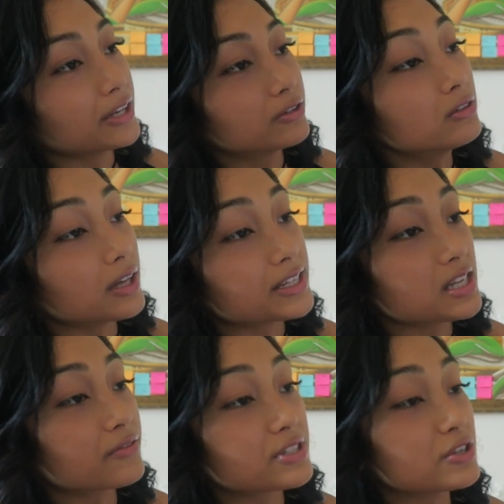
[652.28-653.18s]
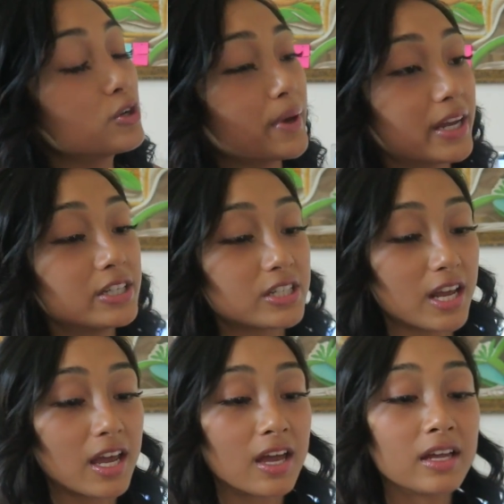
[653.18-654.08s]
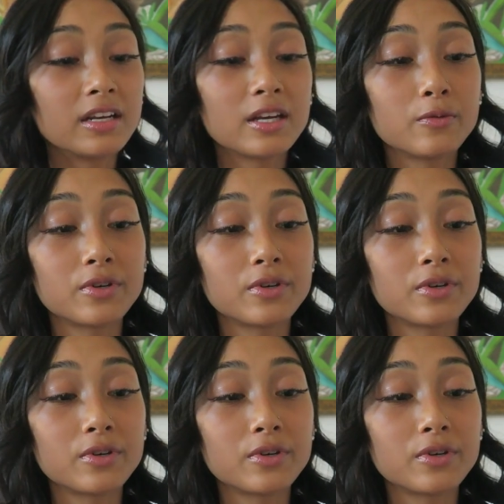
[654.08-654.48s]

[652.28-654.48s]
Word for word: I utilized every single page and it